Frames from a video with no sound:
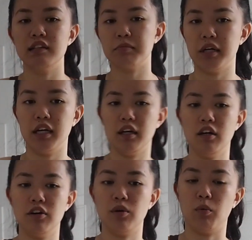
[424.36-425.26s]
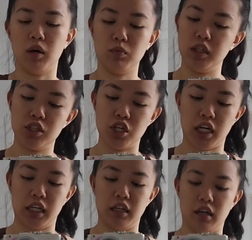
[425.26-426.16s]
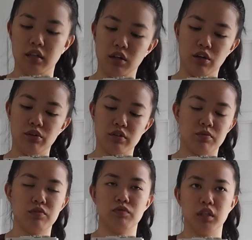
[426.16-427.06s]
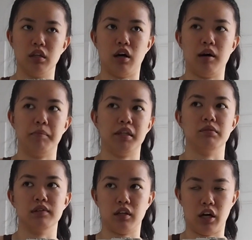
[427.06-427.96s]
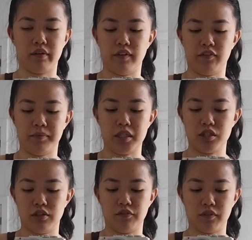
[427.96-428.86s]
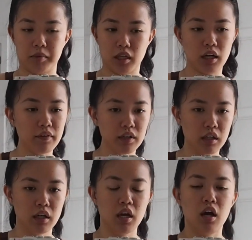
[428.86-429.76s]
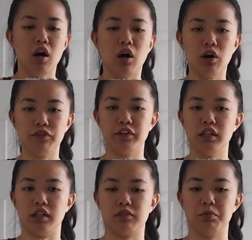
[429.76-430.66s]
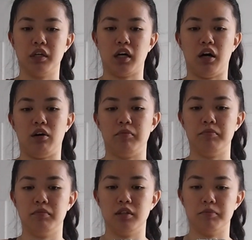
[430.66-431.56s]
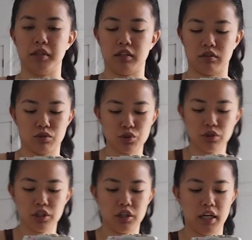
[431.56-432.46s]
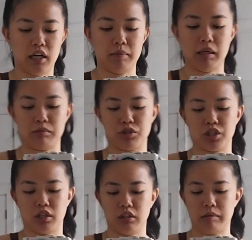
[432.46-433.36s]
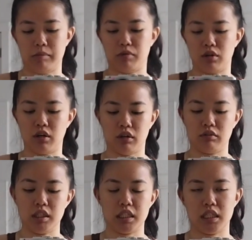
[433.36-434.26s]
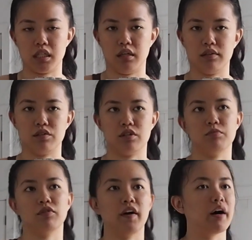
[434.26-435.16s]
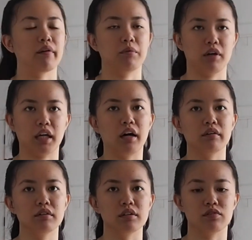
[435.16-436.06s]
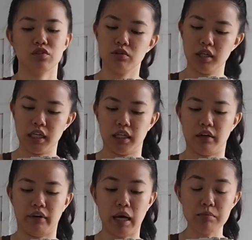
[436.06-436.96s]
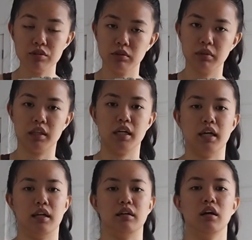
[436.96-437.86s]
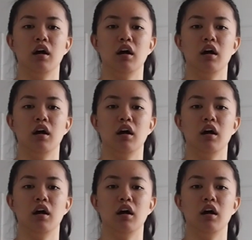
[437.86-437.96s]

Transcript: is my 1 week check-in. I know this was really long, but there was a lot of information for me to cover. Hopefully next week it'll be a little shorter and I'll be able to share a little bit more concrete details in terms of how the workout is doing and how I'm doing with it. And